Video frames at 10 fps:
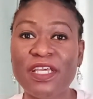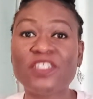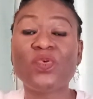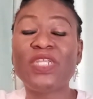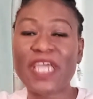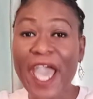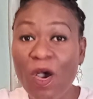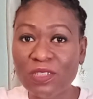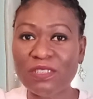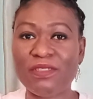And so it
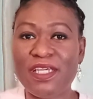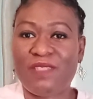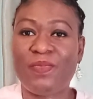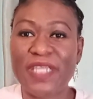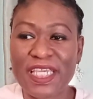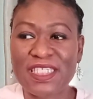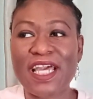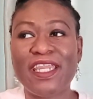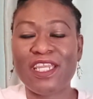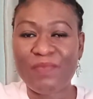held its
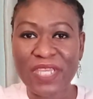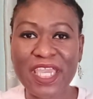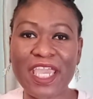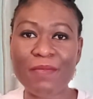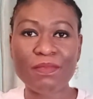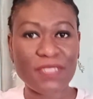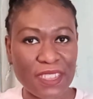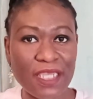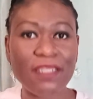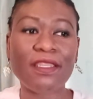place and then it became
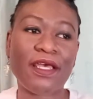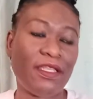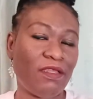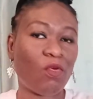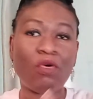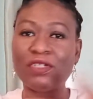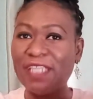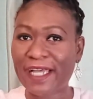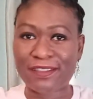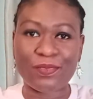sin and
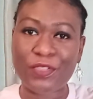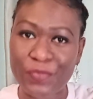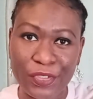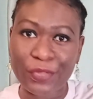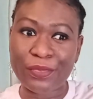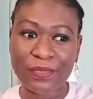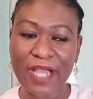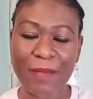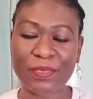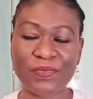all that, which we know
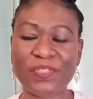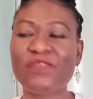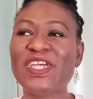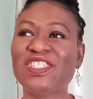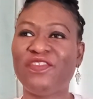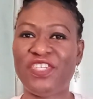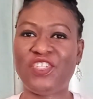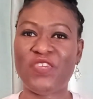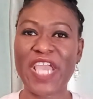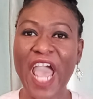happened with the rest of
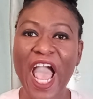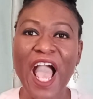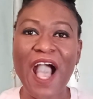history.